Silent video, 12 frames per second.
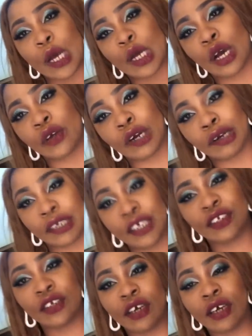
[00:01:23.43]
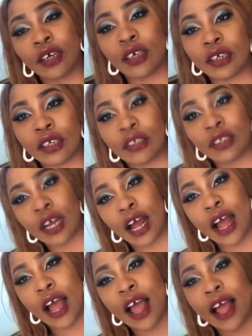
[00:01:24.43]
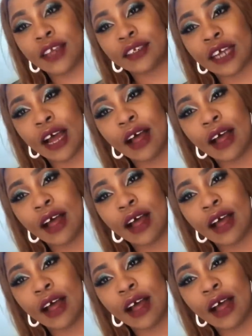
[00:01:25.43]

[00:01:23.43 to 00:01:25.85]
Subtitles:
congratulations, and